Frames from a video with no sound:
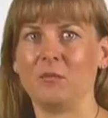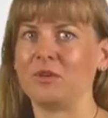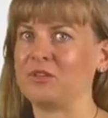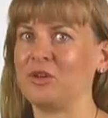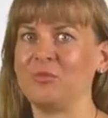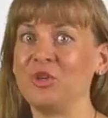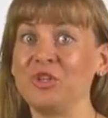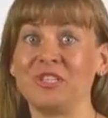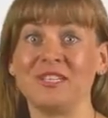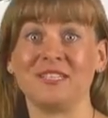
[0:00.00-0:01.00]
But
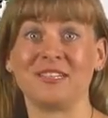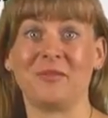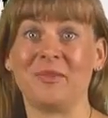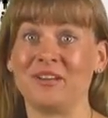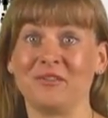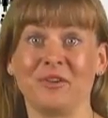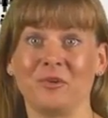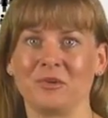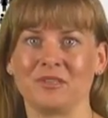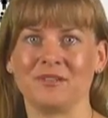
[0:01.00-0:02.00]
communities are
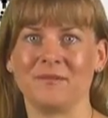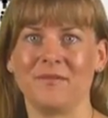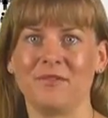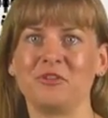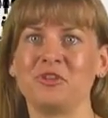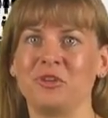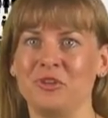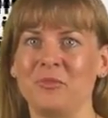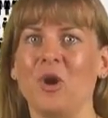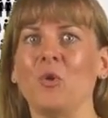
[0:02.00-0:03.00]
manifold. The
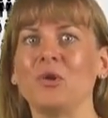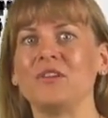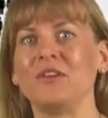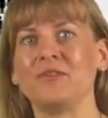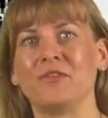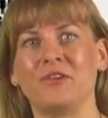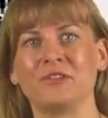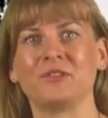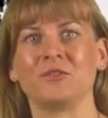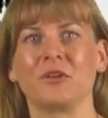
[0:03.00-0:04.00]
term only
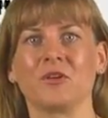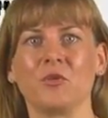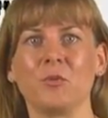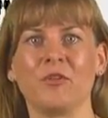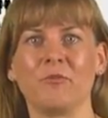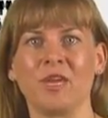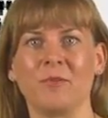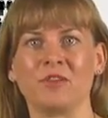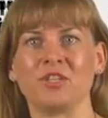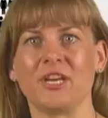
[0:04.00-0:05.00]
refers to a group of
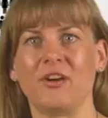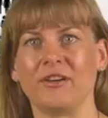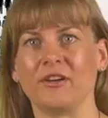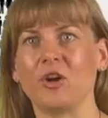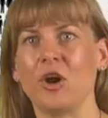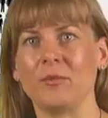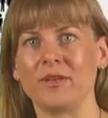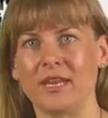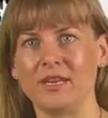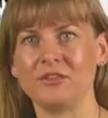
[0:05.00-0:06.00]
people sharing a
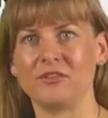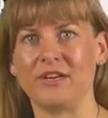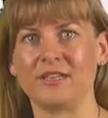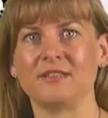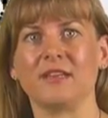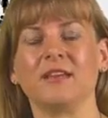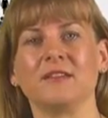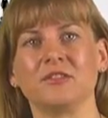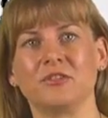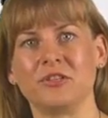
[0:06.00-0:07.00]
common interest in
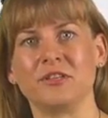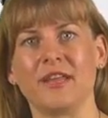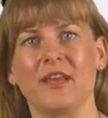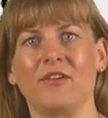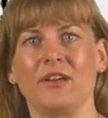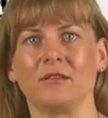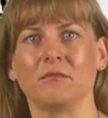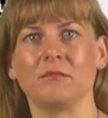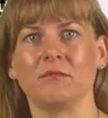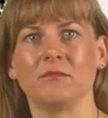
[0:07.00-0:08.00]
a certain area.
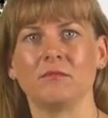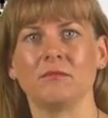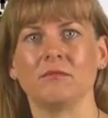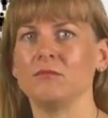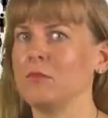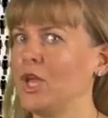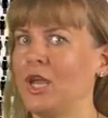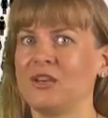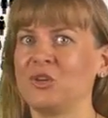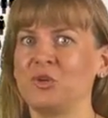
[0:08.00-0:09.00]

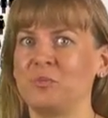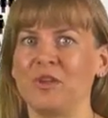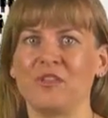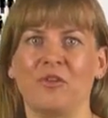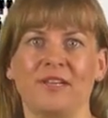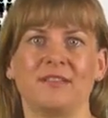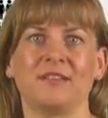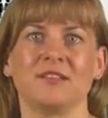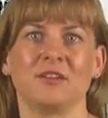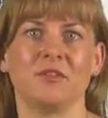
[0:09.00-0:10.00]
It could be the
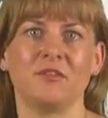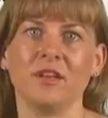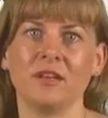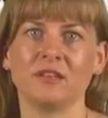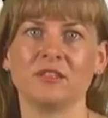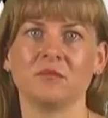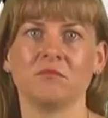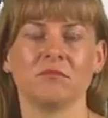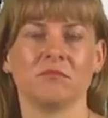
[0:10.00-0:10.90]
residents of a village,